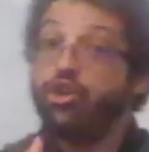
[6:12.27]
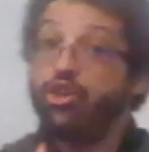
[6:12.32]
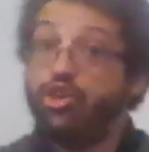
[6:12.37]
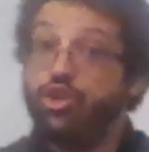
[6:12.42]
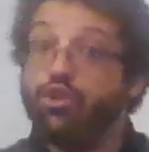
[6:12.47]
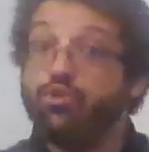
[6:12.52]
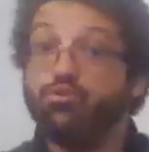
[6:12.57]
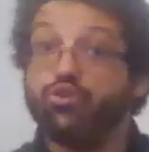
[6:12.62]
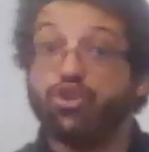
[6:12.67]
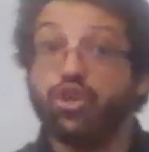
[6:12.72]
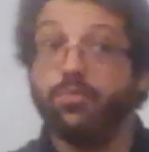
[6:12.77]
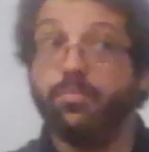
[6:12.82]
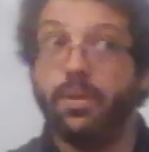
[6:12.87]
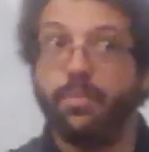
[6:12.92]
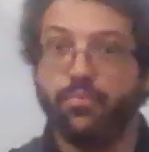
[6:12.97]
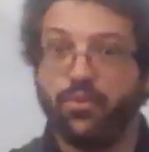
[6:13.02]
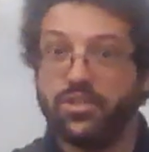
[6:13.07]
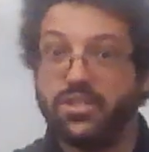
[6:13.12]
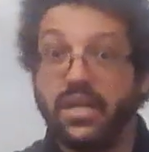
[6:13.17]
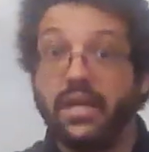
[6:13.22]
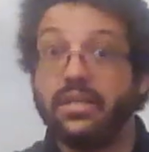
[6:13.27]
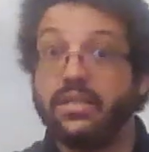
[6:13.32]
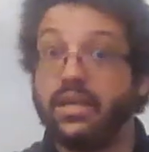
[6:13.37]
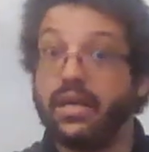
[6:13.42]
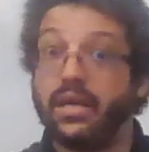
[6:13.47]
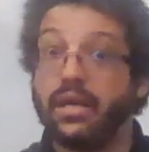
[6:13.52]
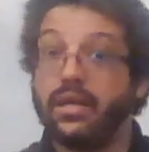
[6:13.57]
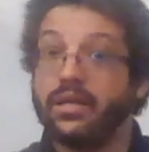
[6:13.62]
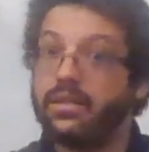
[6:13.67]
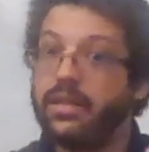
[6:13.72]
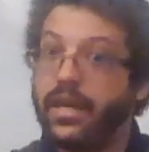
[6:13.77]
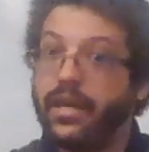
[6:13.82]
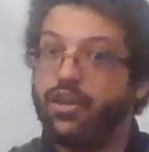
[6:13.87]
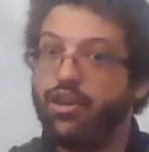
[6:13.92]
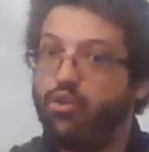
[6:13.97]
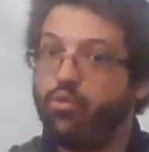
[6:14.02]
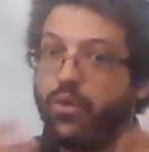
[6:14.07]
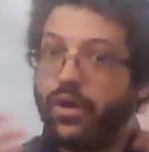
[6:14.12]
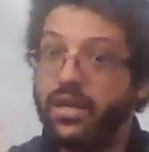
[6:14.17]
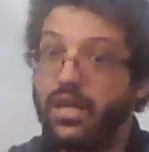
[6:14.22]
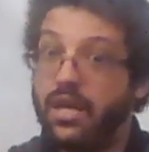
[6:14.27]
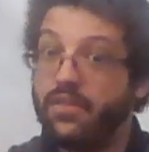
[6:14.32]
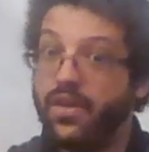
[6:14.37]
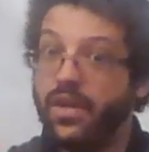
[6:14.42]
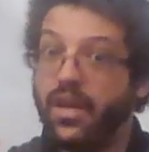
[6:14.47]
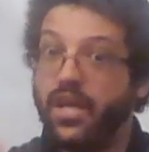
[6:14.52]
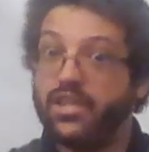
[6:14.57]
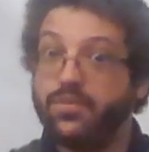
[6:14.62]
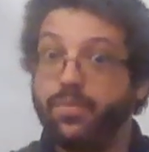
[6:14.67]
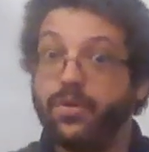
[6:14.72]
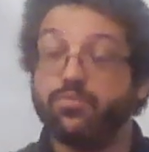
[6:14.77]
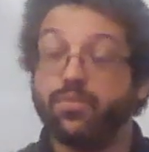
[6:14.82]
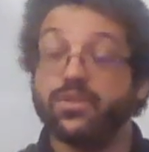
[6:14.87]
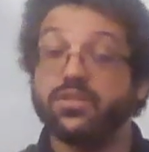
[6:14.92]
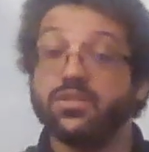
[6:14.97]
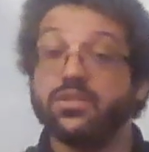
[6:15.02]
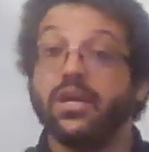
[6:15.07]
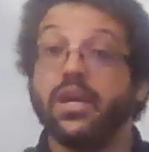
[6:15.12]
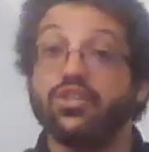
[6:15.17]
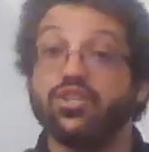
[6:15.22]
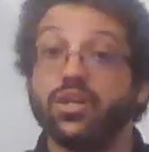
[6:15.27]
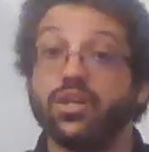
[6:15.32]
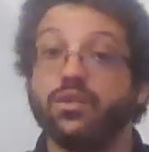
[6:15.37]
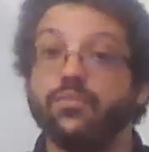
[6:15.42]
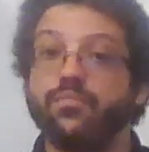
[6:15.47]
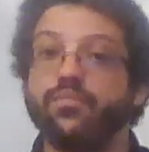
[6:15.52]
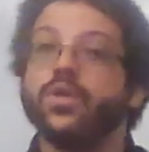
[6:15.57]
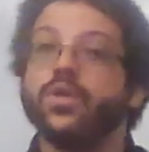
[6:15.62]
you should be presenting like you are giving a speech presentation.